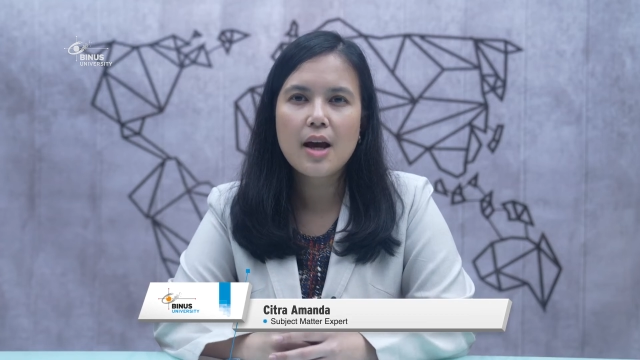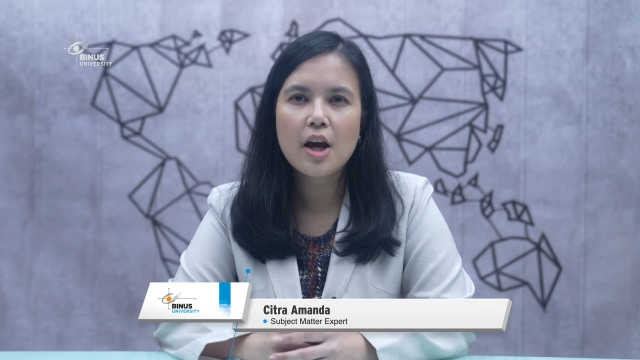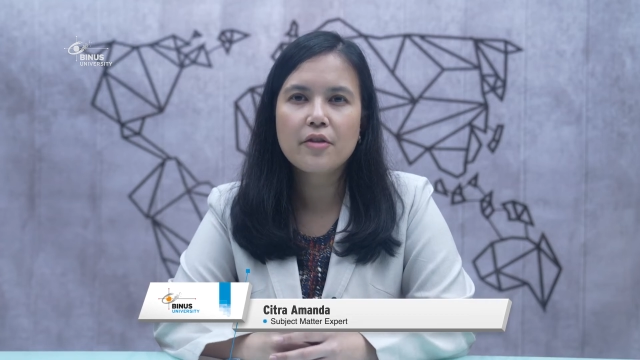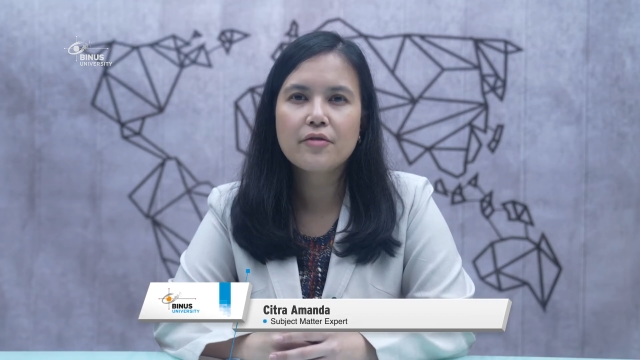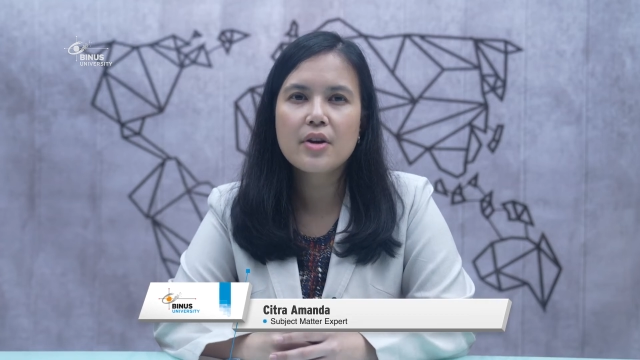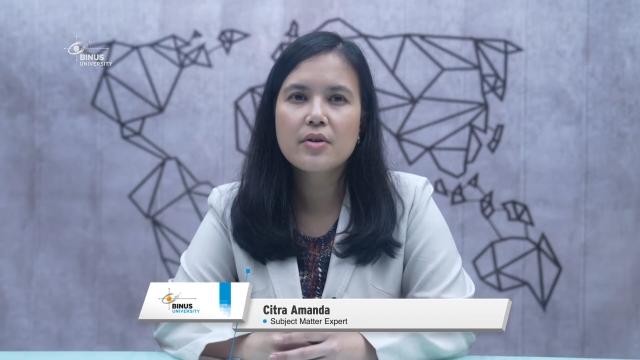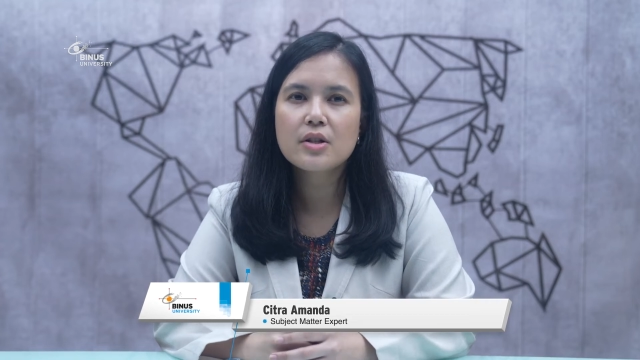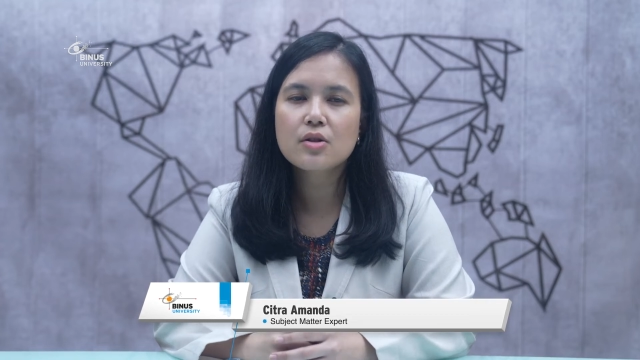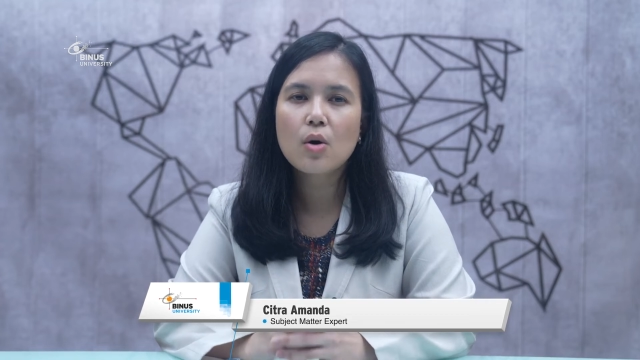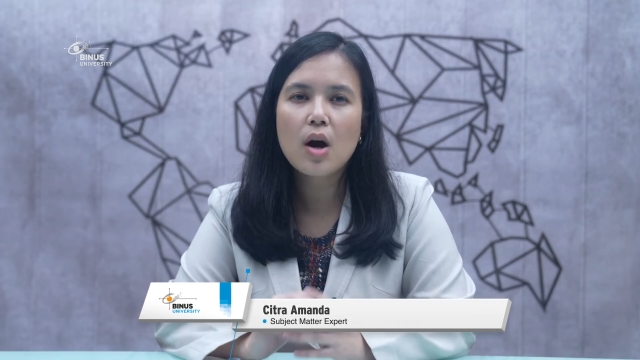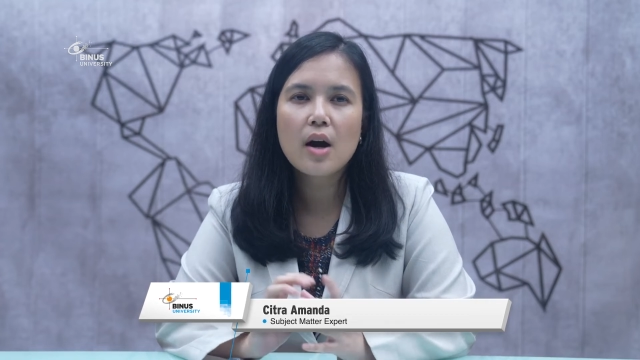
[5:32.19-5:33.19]
if there is
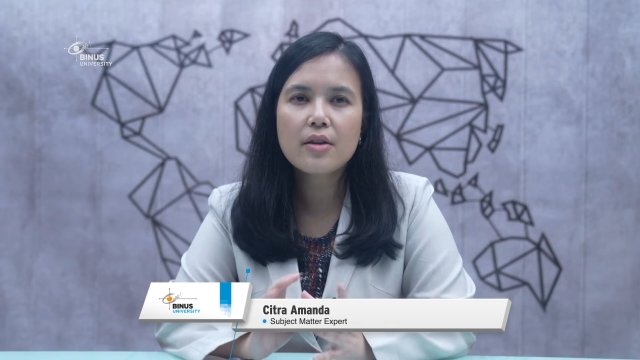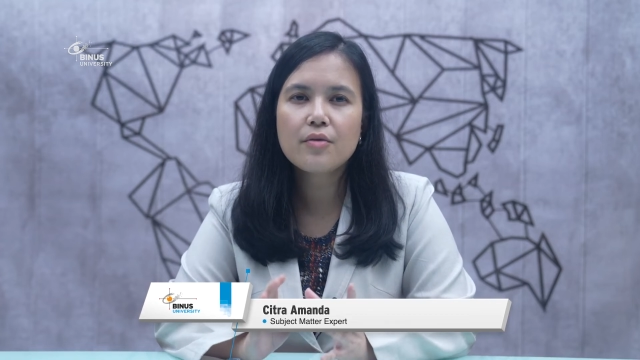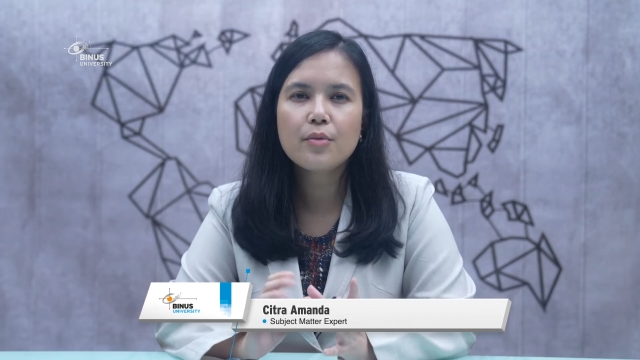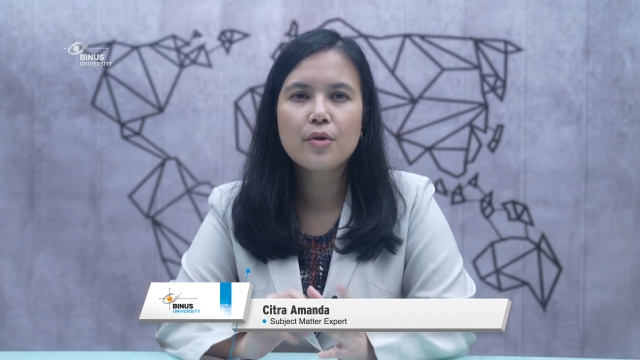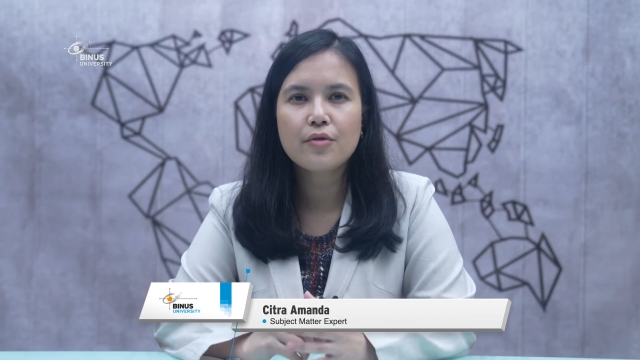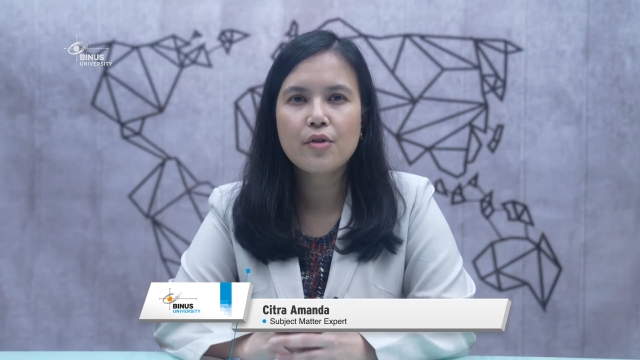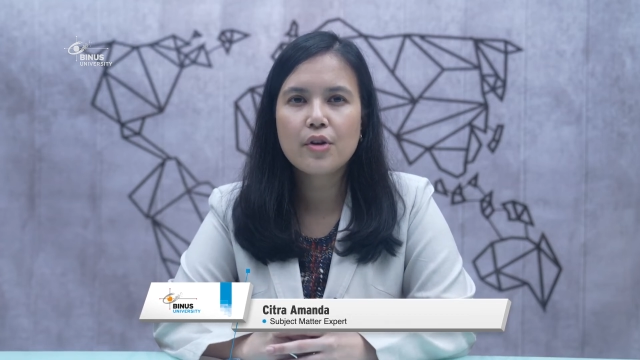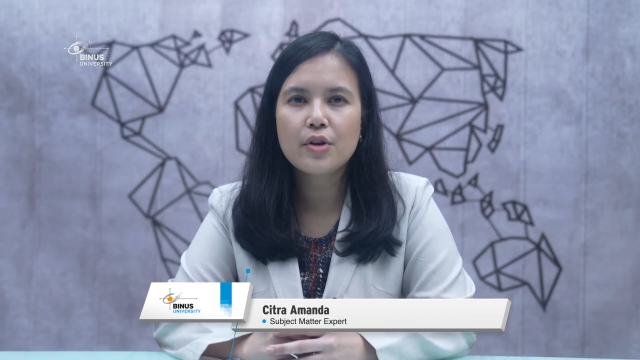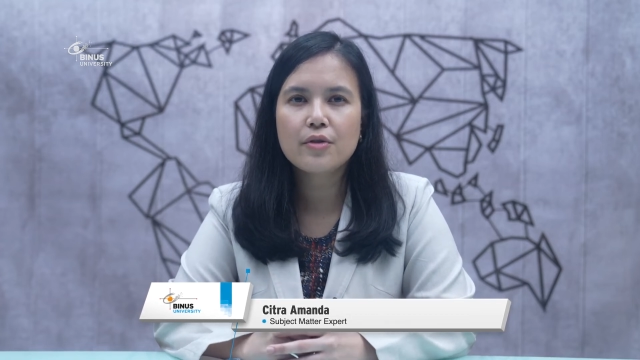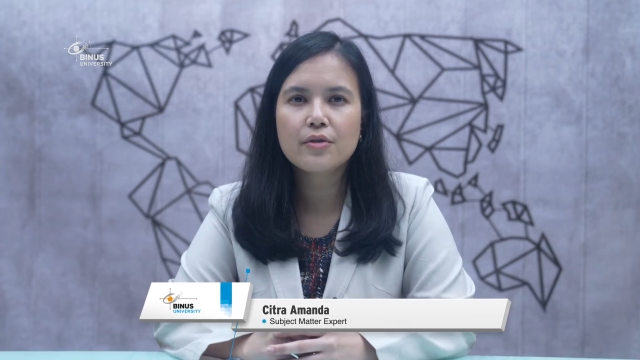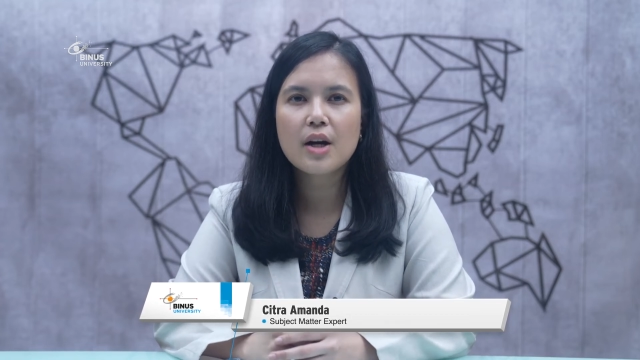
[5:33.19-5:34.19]
no other
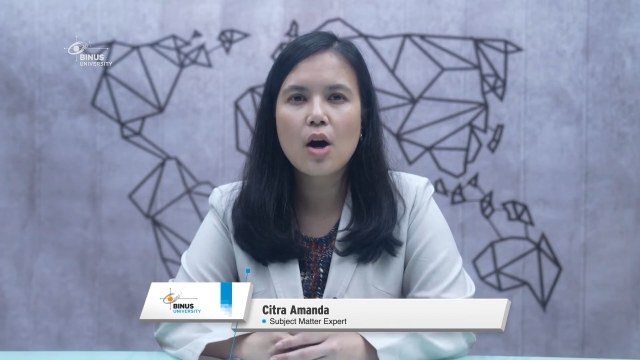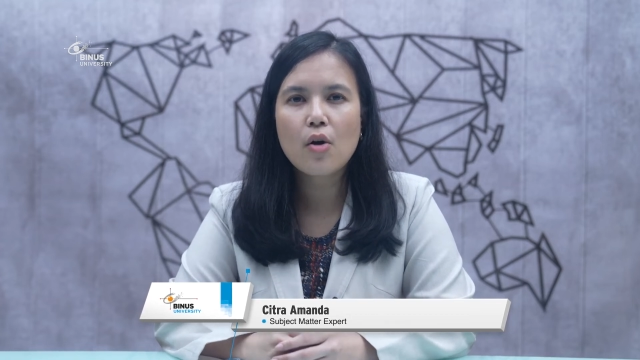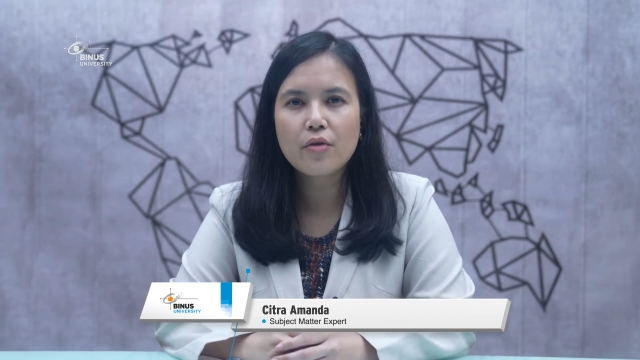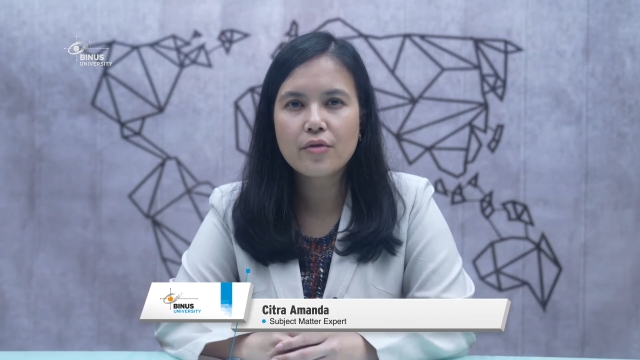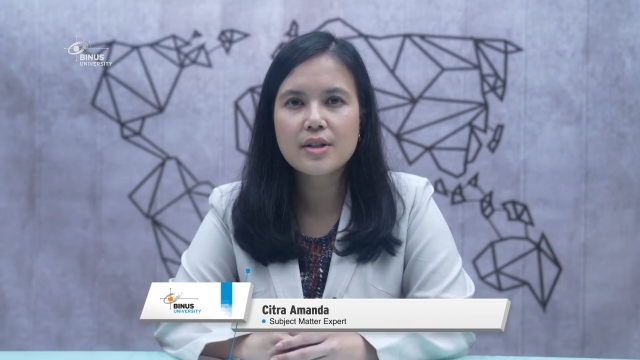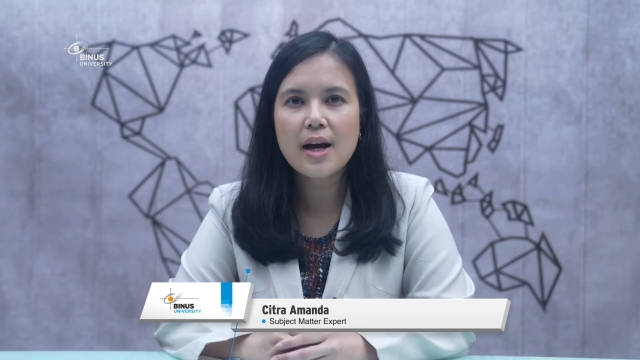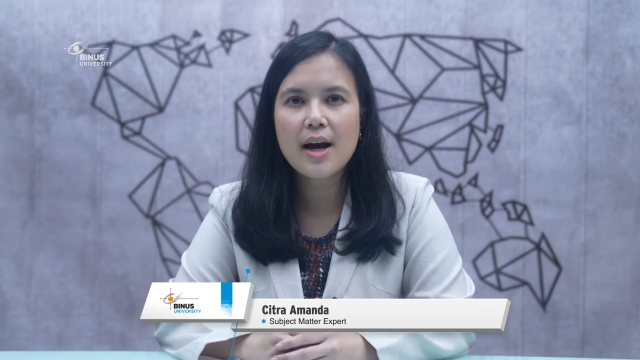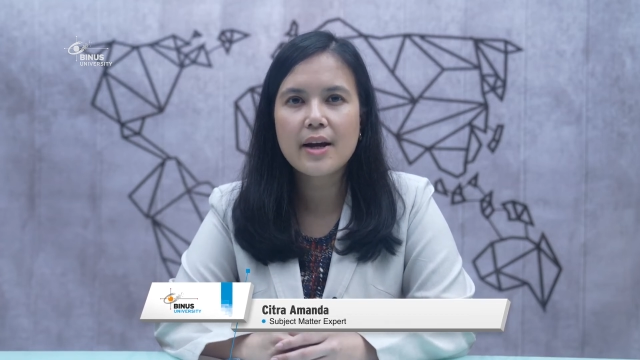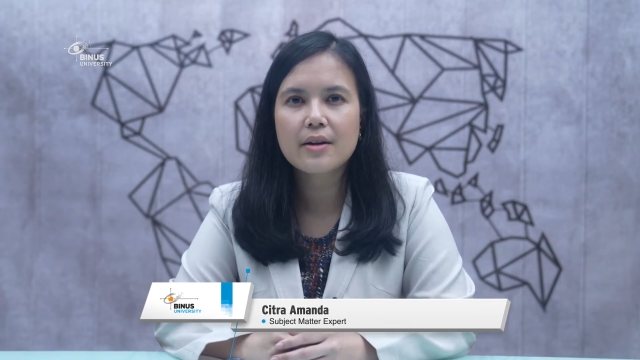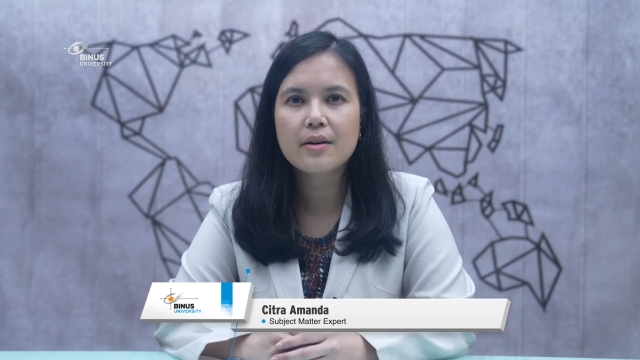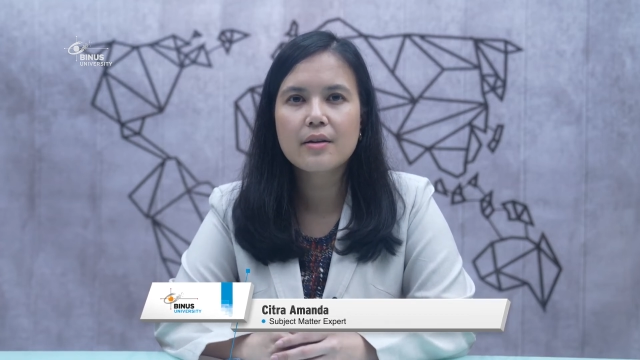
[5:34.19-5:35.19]
portfolio that offers
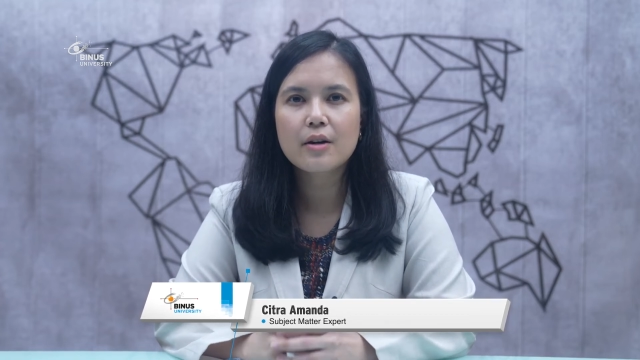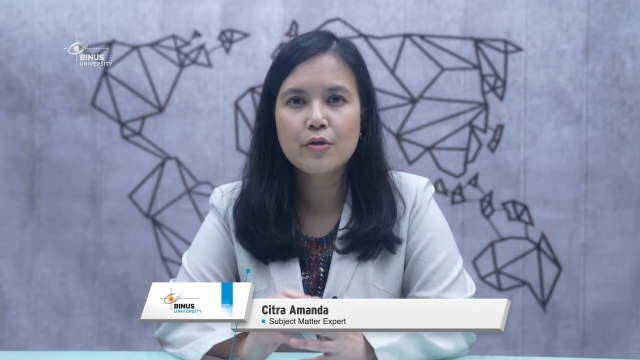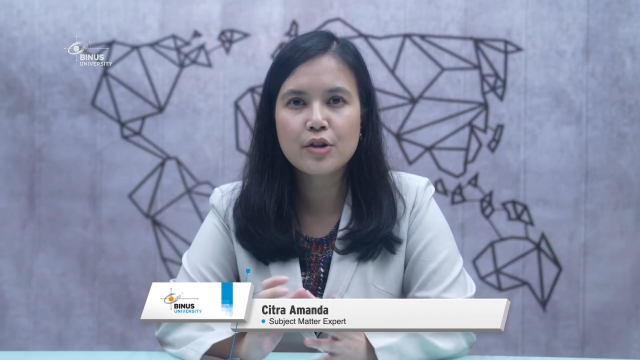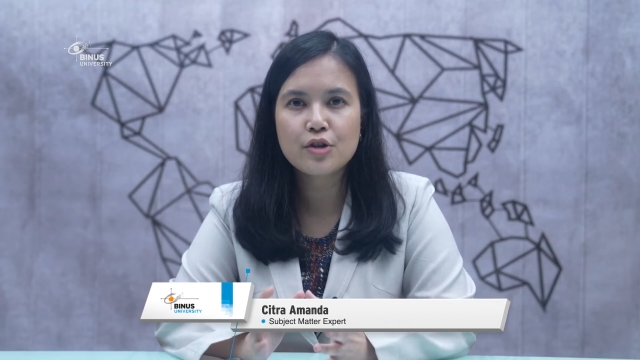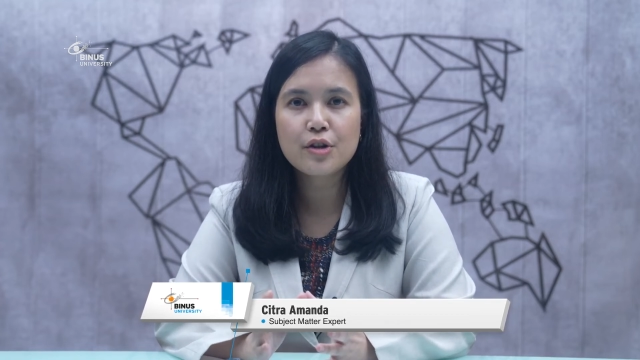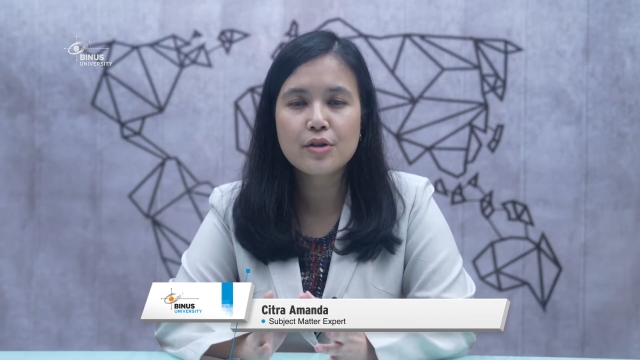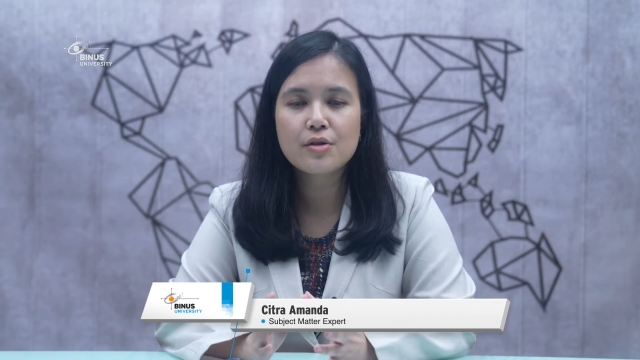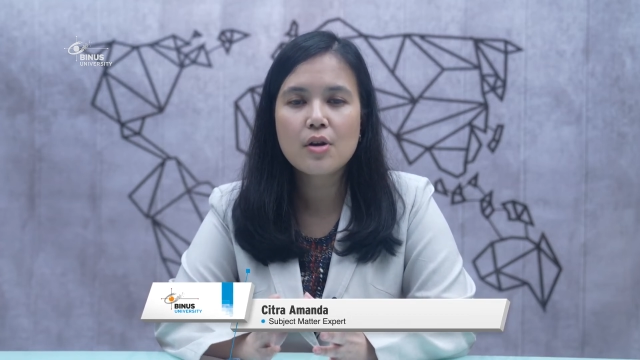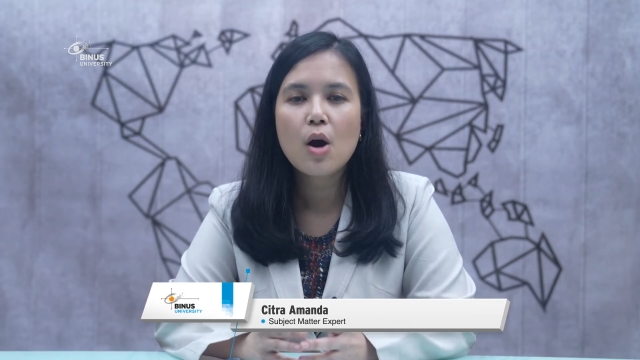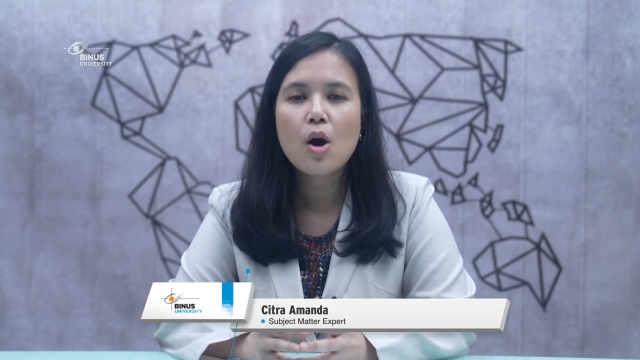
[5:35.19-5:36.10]
higher returns